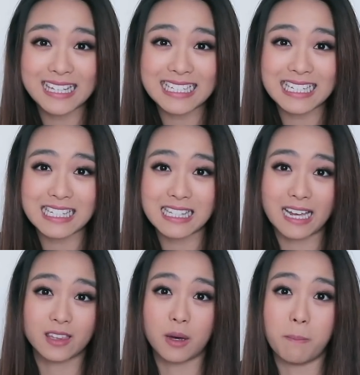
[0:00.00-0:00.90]
This is
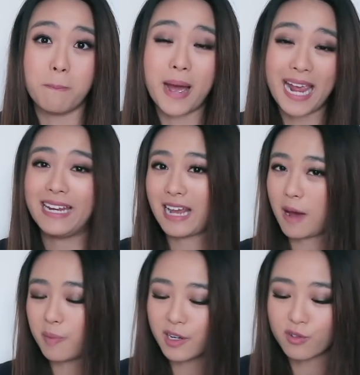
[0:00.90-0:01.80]
like the main
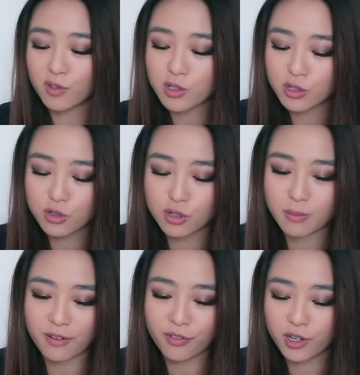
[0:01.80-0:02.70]
app I use to do
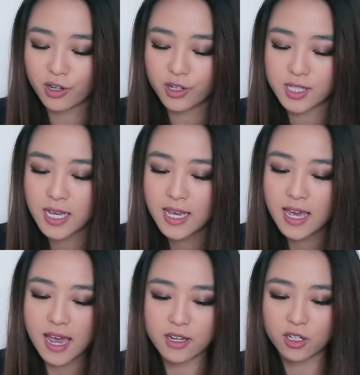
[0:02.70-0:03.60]
my photos,
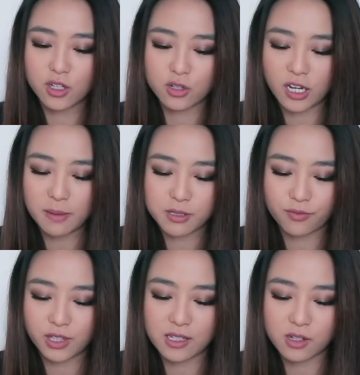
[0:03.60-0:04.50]
and you can do heaps
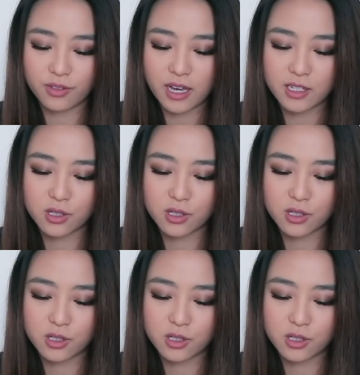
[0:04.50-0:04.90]
of things on that.